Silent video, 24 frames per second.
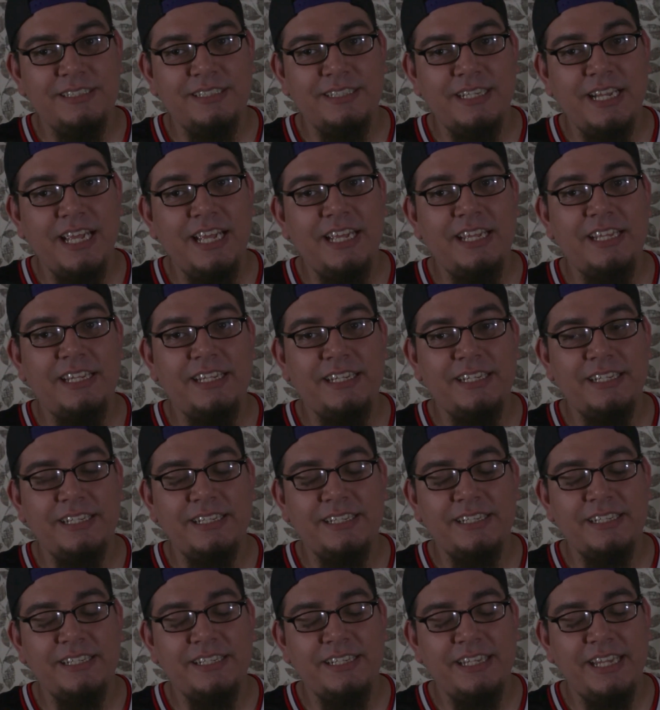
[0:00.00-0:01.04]
Not,
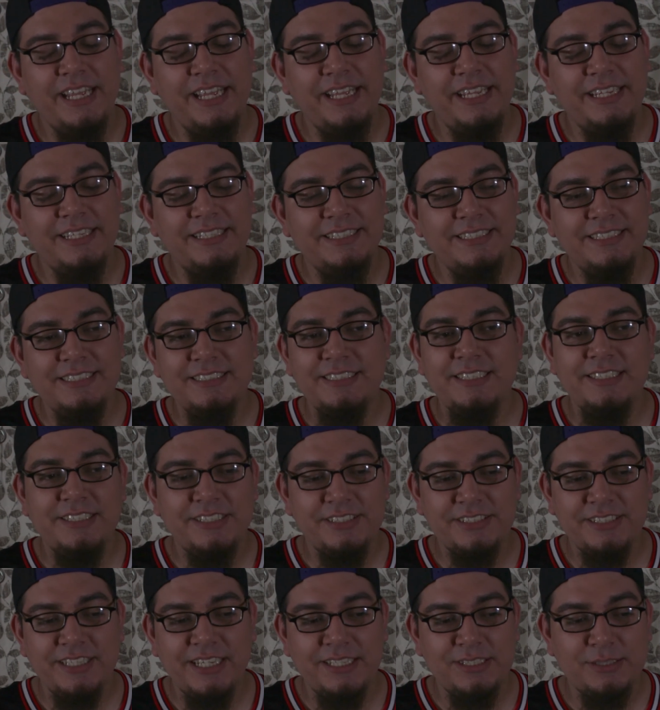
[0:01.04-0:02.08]
and Disney
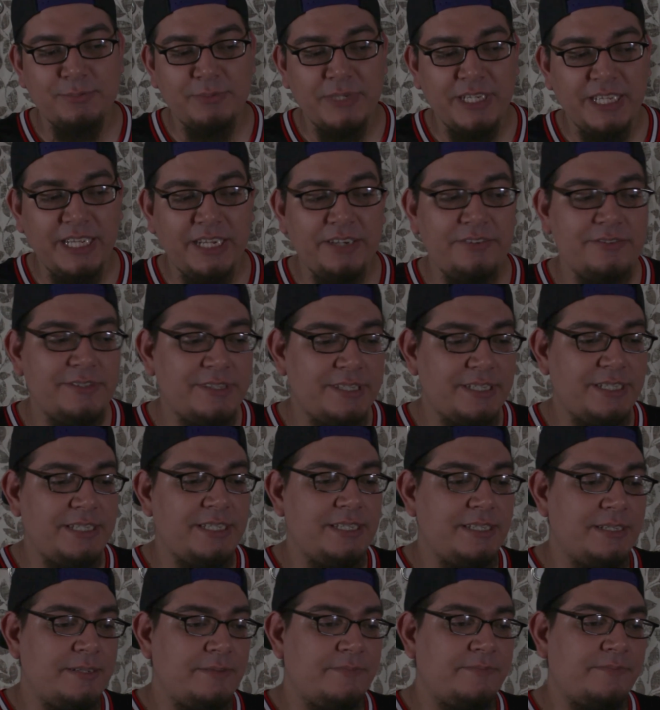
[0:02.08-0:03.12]
doesn't have to buy
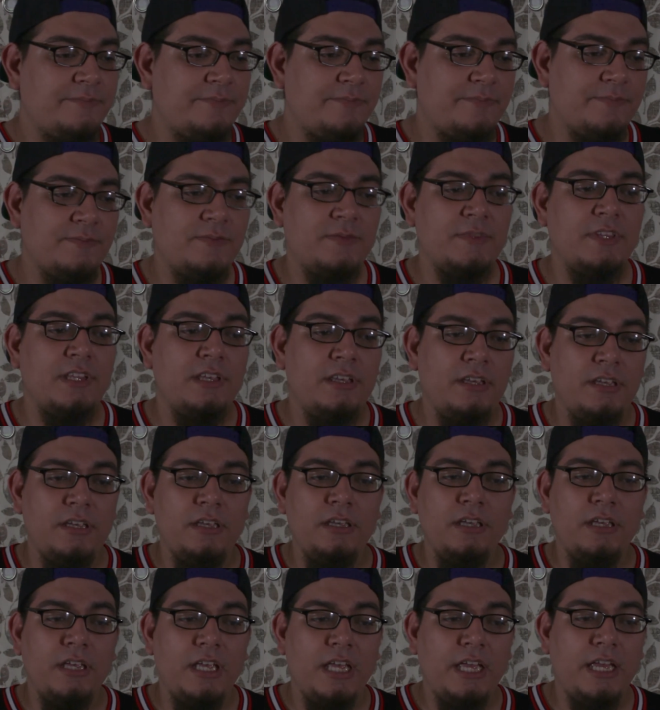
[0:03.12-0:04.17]
everything.
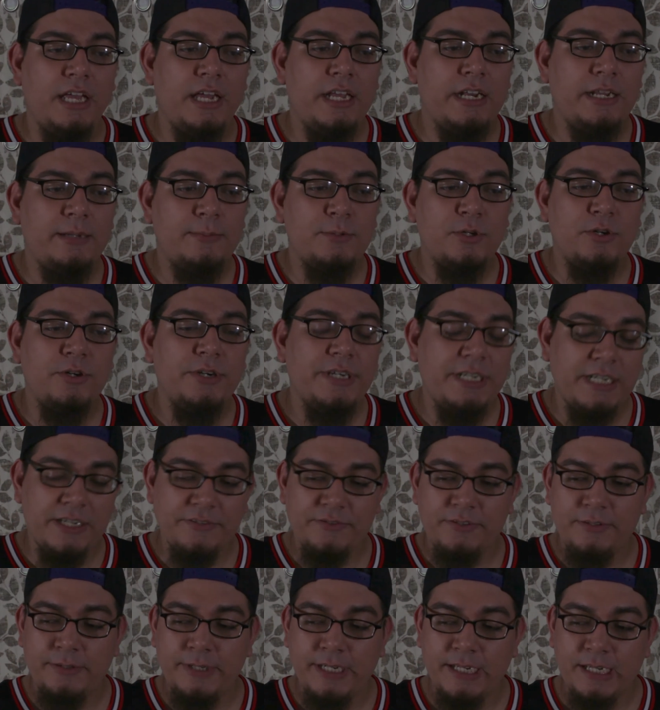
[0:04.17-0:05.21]
And I'm going
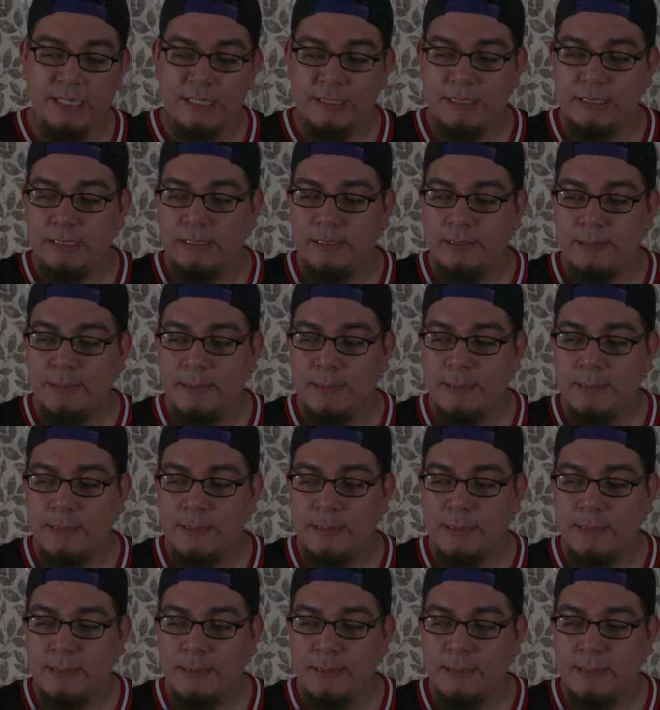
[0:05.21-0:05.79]
off the rails.